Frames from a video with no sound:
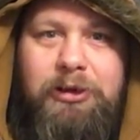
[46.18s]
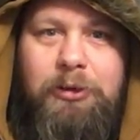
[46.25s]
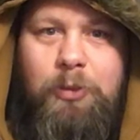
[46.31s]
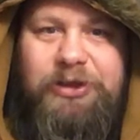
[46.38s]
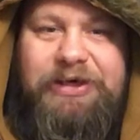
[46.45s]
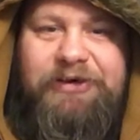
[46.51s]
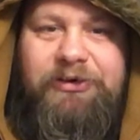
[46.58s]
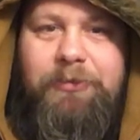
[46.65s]

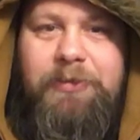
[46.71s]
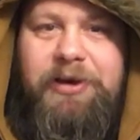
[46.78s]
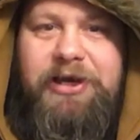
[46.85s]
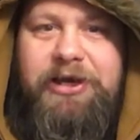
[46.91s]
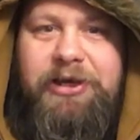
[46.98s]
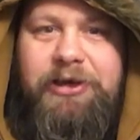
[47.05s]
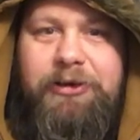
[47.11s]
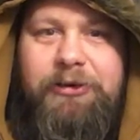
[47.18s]
which after many
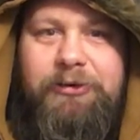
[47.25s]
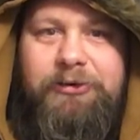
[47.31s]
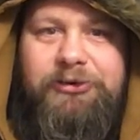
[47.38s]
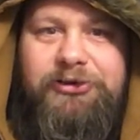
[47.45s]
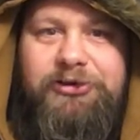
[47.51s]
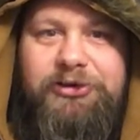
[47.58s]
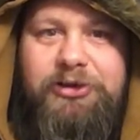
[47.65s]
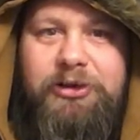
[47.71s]

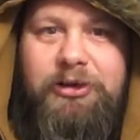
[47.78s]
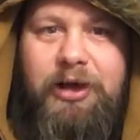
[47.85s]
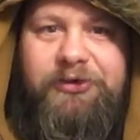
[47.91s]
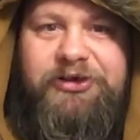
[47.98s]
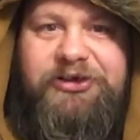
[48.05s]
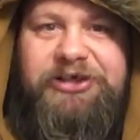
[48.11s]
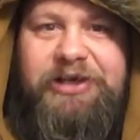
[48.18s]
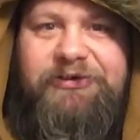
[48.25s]
years of
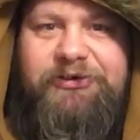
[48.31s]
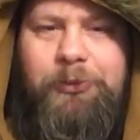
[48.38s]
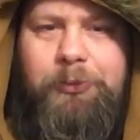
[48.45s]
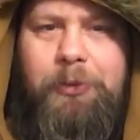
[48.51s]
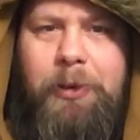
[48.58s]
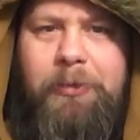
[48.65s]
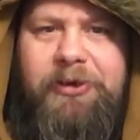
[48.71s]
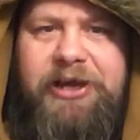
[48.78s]
successful
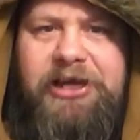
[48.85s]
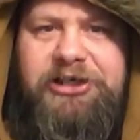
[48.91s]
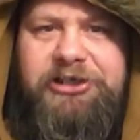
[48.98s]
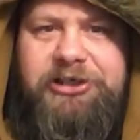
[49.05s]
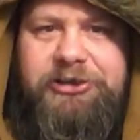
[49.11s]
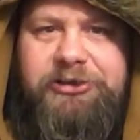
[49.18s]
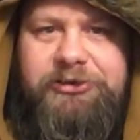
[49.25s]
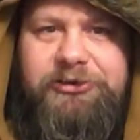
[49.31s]

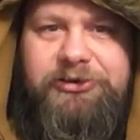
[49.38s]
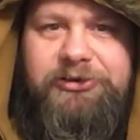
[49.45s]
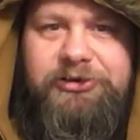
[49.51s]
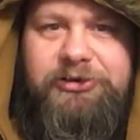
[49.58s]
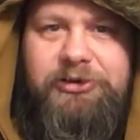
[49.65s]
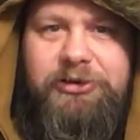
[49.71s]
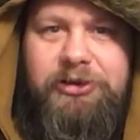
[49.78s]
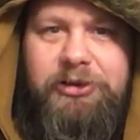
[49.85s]
publications,
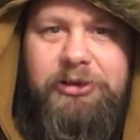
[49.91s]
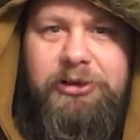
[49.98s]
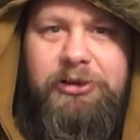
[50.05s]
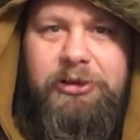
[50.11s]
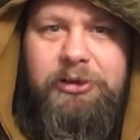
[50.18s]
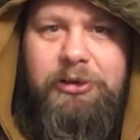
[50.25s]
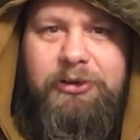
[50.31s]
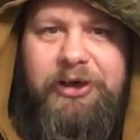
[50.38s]

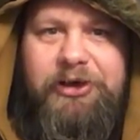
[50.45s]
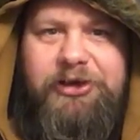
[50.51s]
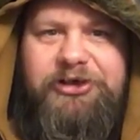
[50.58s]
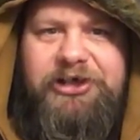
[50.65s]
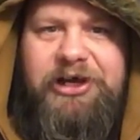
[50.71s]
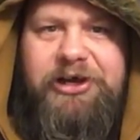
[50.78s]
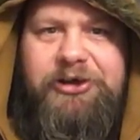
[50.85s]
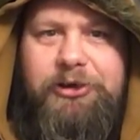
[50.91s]
they
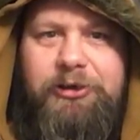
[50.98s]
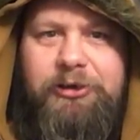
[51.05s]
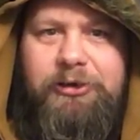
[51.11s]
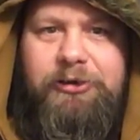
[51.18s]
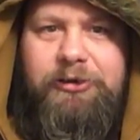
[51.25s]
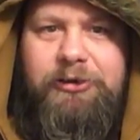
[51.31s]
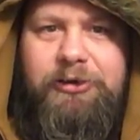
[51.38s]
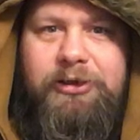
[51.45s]
decided to
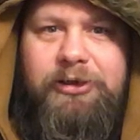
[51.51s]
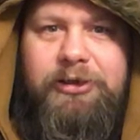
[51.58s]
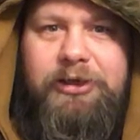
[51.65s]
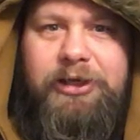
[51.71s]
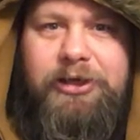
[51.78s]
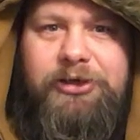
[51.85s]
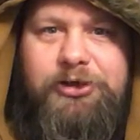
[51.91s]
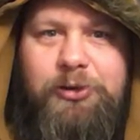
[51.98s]
turn
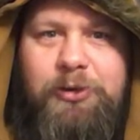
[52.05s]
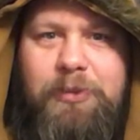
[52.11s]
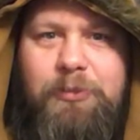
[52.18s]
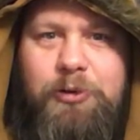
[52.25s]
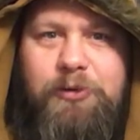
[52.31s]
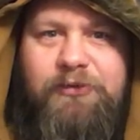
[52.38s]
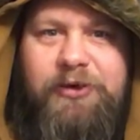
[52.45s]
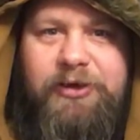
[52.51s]
into a
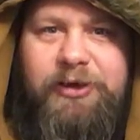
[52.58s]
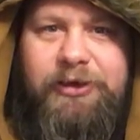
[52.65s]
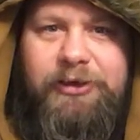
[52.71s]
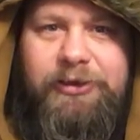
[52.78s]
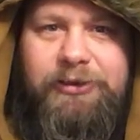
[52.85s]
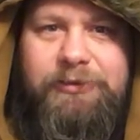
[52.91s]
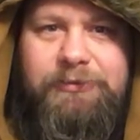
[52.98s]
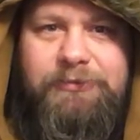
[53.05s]

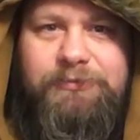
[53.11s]
movie.